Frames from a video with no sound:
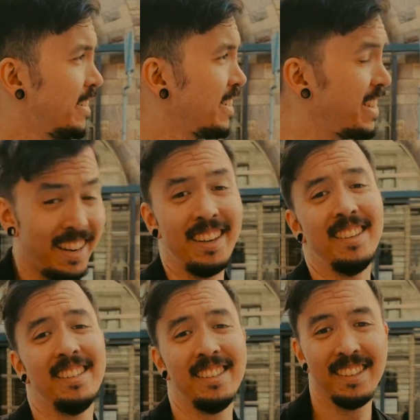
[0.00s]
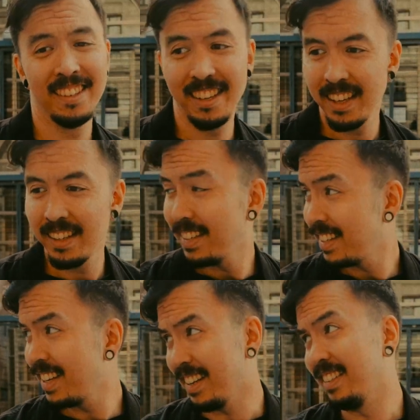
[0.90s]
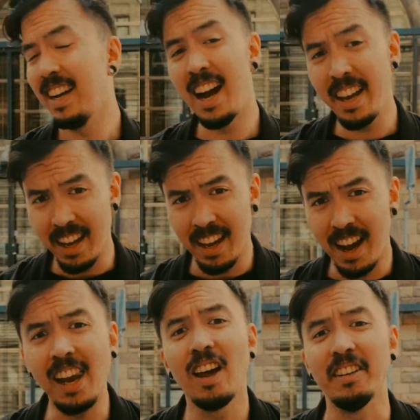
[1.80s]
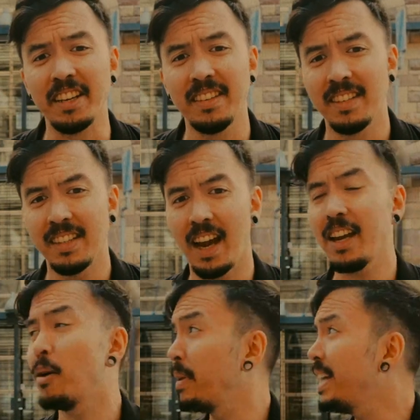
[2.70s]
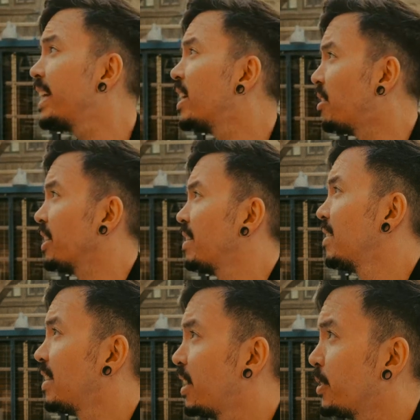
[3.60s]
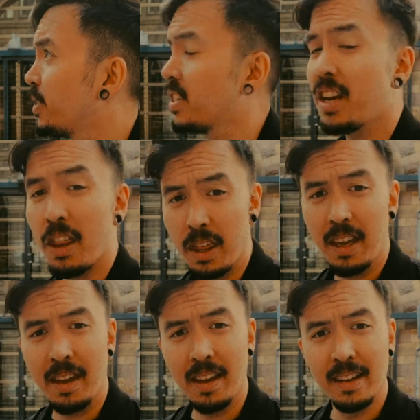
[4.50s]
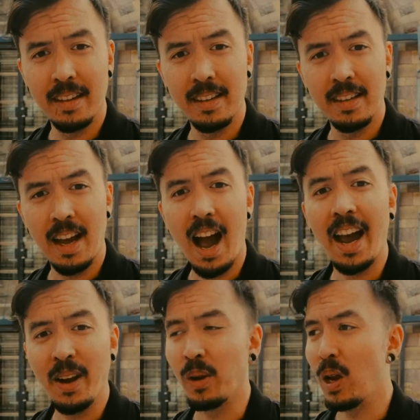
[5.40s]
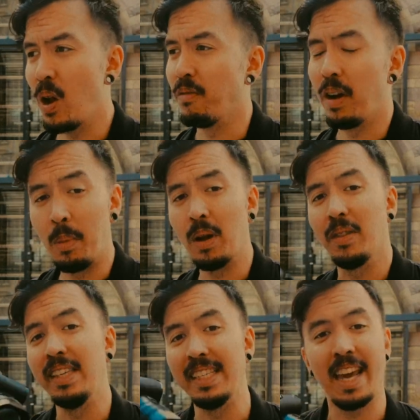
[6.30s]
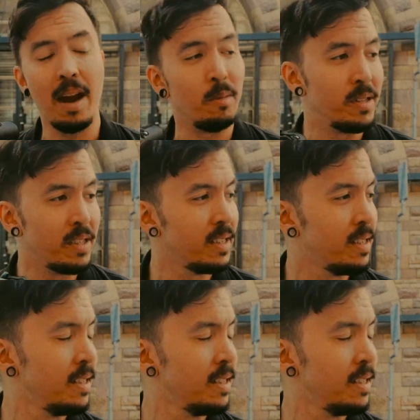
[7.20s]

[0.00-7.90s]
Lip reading: Yeah, I love it. I completely love it. There's nothing I don't love about these cameras.